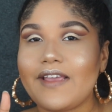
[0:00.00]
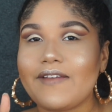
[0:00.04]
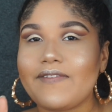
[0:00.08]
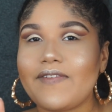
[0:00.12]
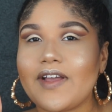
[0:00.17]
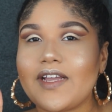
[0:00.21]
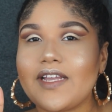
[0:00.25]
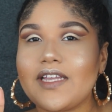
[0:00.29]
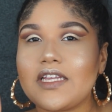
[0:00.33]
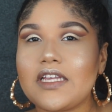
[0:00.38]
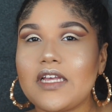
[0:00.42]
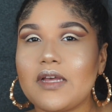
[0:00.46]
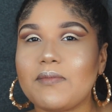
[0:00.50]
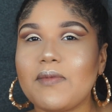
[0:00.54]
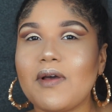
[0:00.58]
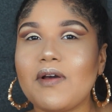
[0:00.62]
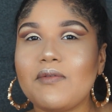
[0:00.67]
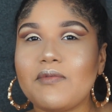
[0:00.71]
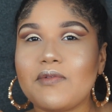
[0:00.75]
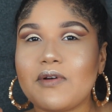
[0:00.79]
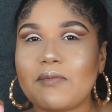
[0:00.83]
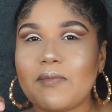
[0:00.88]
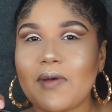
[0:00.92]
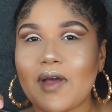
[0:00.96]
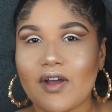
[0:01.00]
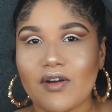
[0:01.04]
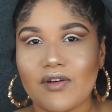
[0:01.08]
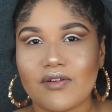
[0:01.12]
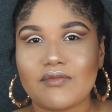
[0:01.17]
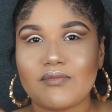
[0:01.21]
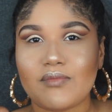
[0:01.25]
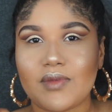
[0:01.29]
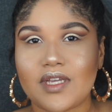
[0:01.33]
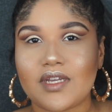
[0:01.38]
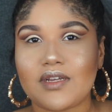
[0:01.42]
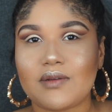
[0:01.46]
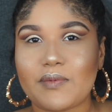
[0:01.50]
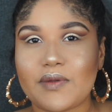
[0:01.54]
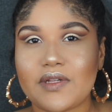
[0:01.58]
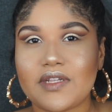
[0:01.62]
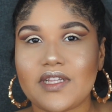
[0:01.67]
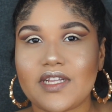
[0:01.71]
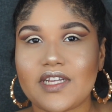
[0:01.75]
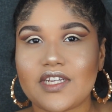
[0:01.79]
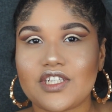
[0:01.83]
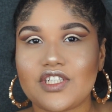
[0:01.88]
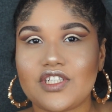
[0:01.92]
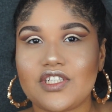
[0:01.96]
If I could come out with my own makeup
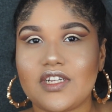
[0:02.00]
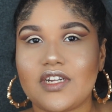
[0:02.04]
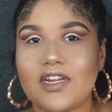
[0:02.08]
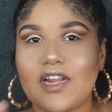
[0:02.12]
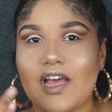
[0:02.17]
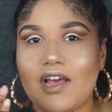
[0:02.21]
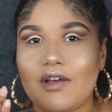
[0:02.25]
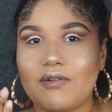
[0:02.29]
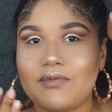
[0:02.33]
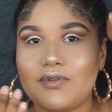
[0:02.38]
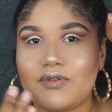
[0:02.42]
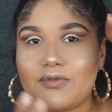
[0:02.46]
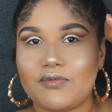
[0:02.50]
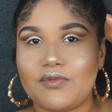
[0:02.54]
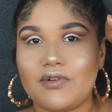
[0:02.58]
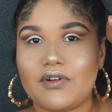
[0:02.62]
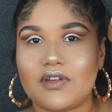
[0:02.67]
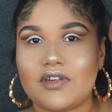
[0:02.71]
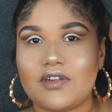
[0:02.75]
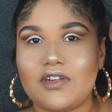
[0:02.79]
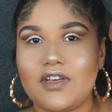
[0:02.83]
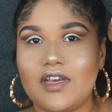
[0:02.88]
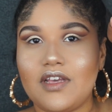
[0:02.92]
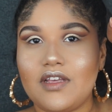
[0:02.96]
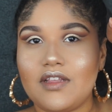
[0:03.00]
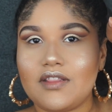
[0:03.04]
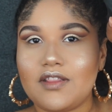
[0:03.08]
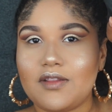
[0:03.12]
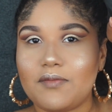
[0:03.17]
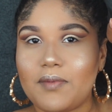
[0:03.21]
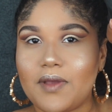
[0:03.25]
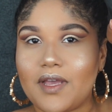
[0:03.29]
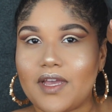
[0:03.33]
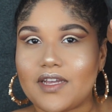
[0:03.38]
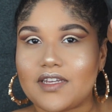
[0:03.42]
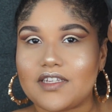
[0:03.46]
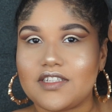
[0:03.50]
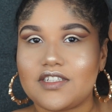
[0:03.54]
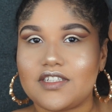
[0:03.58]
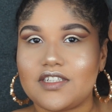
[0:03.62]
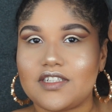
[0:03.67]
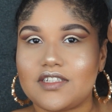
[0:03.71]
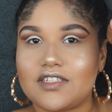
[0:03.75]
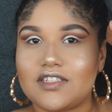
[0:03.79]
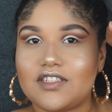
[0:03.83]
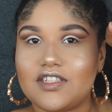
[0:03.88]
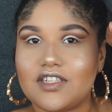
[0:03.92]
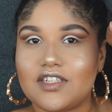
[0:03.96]
collection, I would want the
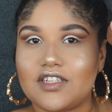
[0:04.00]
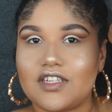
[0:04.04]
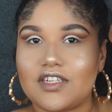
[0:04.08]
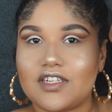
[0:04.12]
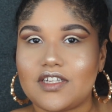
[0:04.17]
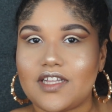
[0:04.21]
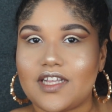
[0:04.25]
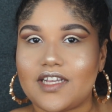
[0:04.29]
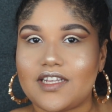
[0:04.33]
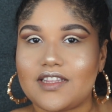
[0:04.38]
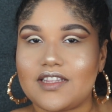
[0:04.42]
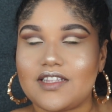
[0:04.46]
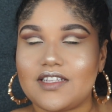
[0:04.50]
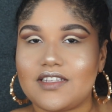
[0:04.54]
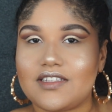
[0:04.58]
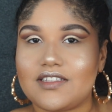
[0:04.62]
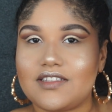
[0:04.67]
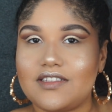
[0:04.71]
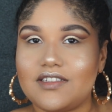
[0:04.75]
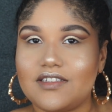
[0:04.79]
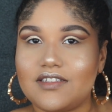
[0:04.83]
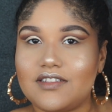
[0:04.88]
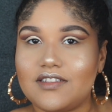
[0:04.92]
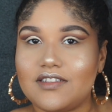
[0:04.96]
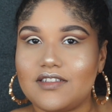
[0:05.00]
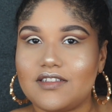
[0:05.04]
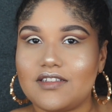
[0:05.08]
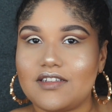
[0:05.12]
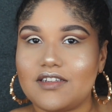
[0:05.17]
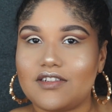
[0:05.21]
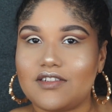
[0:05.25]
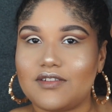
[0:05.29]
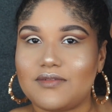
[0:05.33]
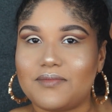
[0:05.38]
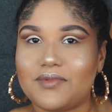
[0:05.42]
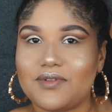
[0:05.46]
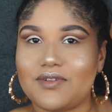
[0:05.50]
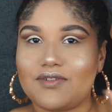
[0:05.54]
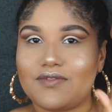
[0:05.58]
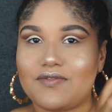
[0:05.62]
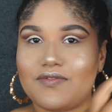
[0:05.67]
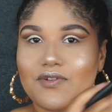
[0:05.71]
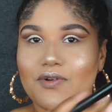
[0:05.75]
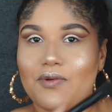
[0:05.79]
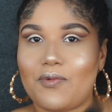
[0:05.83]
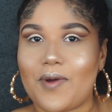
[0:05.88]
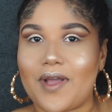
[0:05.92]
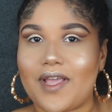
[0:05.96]
packaging to look like this. This is such a
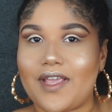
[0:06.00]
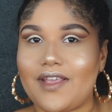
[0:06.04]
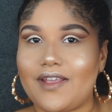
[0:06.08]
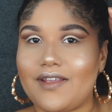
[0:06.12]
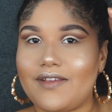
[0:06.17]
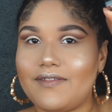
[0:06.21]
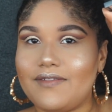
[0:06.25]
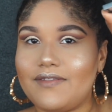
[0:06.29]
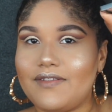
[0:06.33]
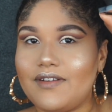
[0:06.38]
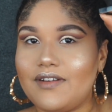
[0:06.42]
beautiful wave.